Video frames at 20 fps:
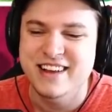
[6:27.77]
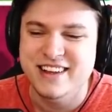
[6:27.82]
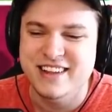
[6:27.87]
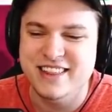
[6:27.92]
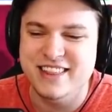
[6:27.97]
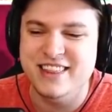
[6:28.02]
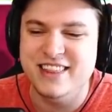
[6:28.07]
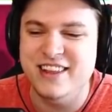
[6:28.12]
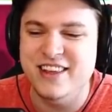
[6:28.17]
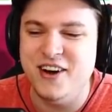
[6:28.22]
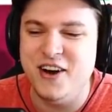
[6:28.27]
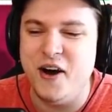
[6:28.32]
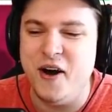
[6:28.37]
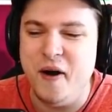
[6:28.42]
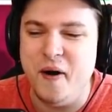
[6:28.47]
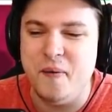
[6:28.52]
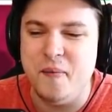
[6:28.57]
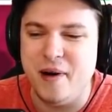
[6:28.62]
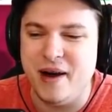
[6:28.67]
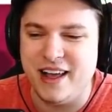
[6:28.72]

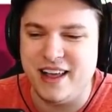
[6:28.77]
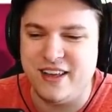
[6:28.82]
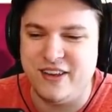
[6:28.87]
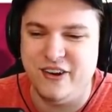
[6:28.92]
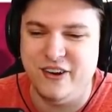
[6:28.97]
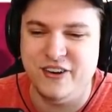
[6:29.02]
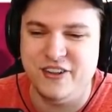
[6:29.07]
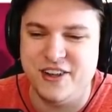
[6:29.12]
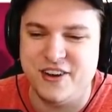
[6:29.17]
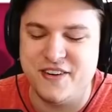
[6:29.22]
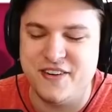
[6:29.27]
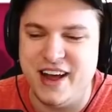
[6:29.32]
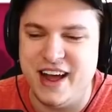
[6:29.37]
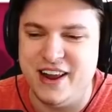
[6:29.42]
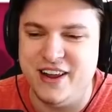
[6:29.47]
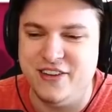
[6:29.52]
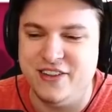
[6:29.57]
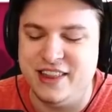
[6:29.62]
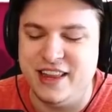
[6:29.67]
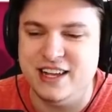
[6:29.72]
No, my goal
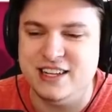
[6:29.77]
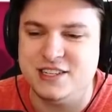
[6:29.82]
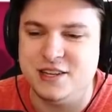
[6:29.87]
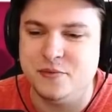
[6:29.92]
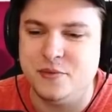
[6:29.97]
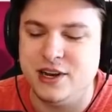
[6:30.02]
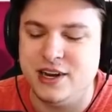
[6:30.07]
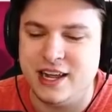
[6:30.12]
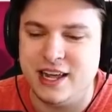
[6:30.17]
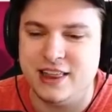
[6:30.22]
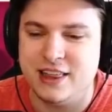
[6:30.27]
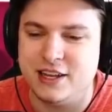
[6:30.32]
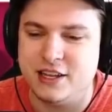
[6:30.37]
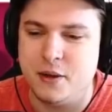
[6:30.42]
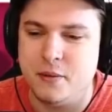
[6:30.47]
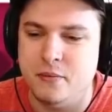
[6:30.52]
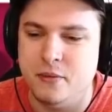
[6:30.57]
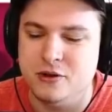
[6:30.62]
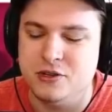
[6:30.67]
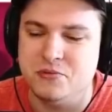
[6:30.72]
already. Unless I'm gonna get like
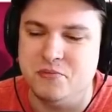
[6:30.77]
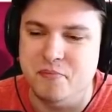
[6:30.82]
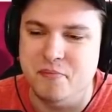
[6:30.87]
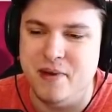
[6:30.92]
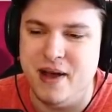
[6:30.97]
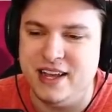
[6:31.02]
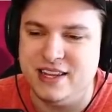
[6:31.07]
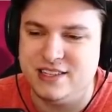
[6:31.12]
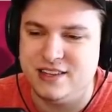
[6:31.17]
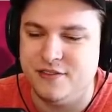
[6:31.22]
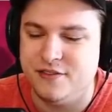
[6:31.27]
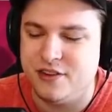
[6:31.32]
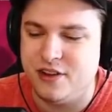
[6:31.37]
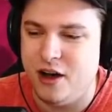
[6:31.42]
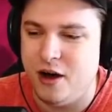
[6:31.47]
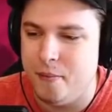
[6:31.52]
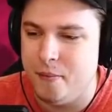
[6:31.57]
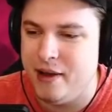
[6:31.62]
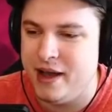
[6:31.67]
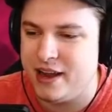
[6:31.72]
the most massive
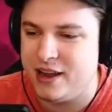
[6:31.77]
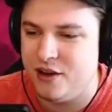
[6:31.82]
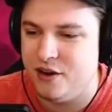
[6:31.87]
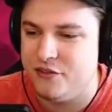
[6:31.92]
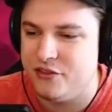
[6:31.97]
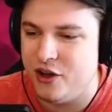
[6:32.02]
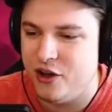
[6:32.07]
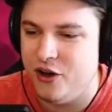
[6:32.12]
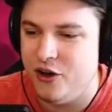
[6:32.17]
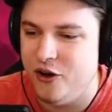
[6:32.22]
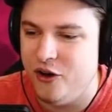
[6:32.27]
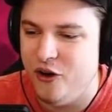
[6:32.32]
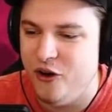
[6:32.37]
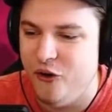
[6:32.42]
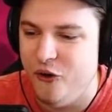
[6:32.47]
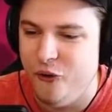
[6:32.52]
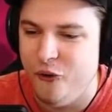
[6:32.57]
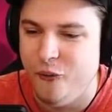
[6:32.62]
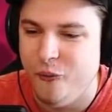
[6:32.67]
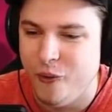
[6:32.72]
comeback of the
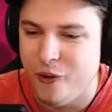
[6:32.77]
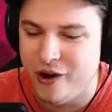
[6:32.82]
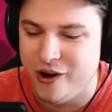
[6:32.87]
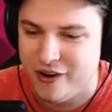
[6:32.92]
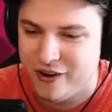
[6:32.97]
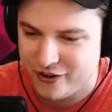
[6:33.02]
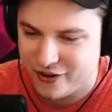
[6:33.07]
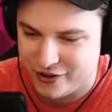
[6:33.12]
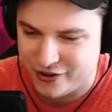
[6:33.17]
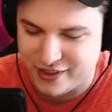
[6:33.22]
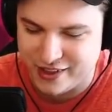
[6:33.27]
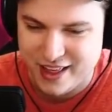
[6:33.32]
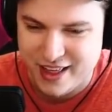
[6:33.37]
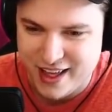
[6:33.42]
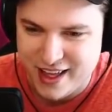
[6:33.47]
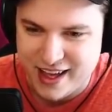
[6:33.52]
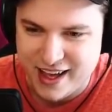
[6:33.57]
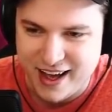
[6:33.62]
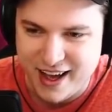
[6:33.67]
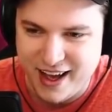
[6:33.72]
whole world,
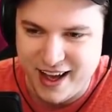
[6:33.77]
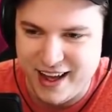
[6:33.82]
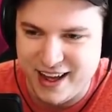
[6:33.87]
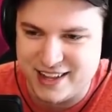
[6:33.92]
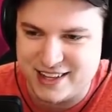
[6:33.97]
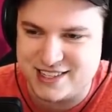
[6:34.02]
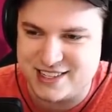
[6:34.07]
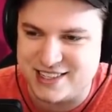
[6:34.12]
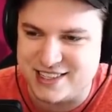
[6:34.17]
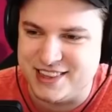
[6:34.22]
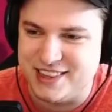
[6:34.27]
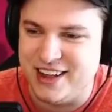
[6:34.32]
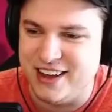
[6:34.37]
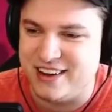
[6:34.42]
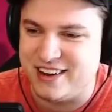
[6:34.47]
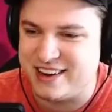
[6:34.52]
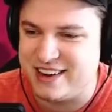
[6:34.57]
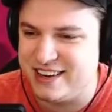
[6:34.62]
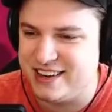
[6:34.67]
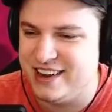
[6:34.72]
it's
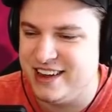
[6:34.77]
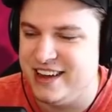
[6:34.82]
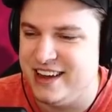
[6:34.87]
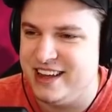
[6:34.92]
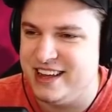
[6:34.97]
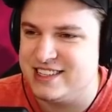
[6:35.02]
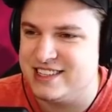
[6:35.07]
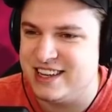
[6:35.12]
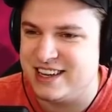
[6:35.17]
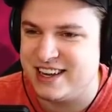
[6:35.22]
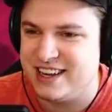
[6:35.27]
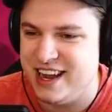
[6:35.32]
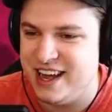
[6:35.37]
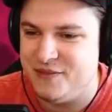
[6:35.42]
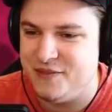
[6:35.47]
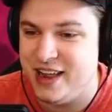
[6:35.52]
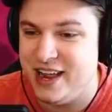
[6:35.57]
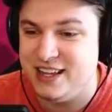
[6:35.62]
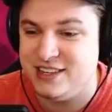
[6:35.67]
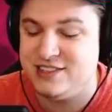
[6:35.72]
not gonna. It's not gonna
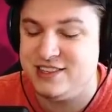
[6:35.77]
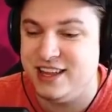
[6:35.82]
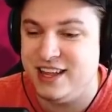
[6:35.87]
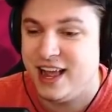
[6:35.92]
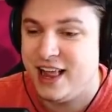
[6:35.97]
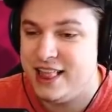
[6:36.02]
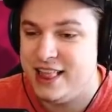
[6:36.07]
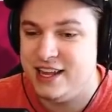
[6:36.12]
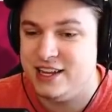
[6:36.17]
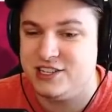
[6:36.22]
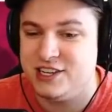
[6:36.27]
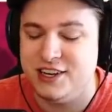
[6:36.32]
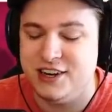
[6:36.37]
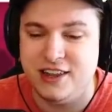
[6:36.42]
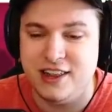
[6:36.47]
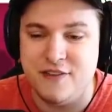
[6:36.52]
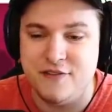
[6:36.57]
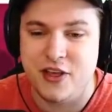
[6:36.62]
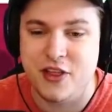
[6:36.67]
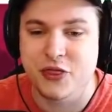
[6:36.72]
happen. It's li literally
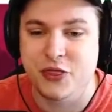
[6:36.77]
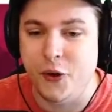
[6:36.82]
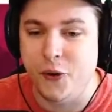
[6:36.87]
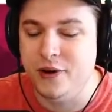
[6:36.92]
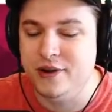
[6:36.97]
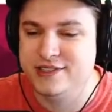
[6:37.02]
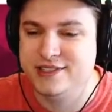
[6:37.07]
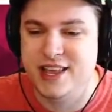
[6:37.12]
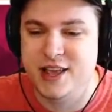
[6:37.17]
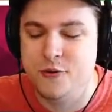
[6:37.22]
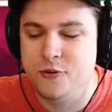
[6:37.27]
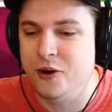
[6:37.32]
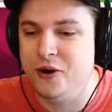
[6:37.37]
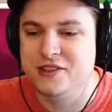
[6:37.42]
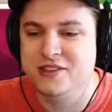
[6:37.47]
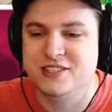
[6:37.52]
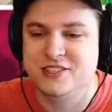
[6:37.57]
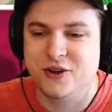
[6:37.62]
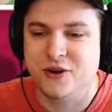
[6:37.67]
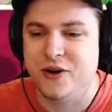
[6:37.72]
not even thirsty
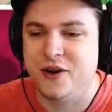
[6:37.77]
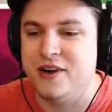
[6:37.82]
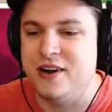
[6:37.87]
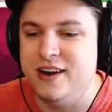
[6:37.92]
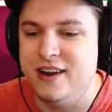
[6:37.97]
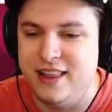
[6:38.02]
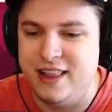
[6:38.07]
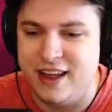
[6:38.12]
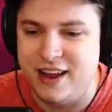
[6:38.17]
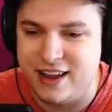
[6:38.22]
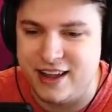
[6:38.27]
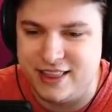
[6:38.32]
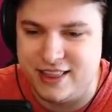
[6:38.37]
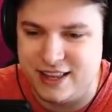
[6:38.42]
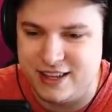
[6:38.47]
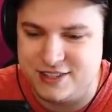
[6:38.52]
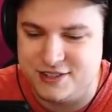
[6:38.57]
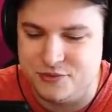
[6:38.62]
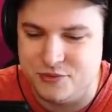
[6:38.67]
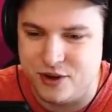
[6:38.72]
once, or like it
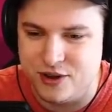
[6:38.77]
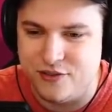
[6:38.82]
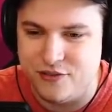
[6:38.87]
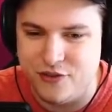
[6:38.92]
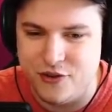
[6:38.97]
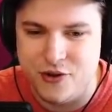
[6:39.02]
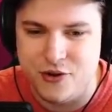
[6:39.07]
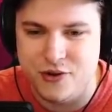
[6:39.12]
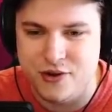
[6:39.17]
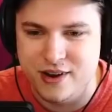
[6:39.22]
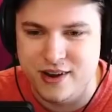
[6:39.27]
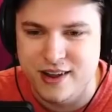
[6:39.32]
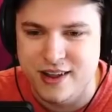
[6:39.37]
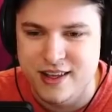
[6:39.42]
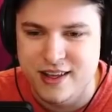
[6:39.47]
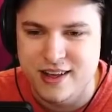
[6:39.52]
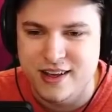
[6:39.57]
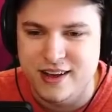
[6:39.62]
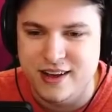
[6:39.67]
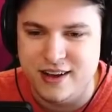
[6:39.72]
doesn't want food.
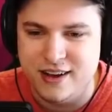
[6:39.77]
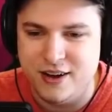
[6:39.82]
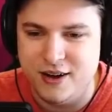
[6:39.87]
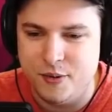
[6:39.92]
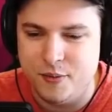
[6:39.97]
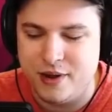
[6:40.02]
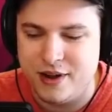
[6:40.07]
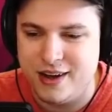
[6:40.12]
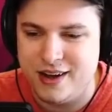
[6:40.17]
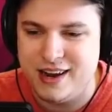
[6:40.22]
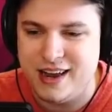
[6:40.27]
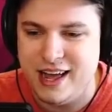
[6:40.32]
Oh my God!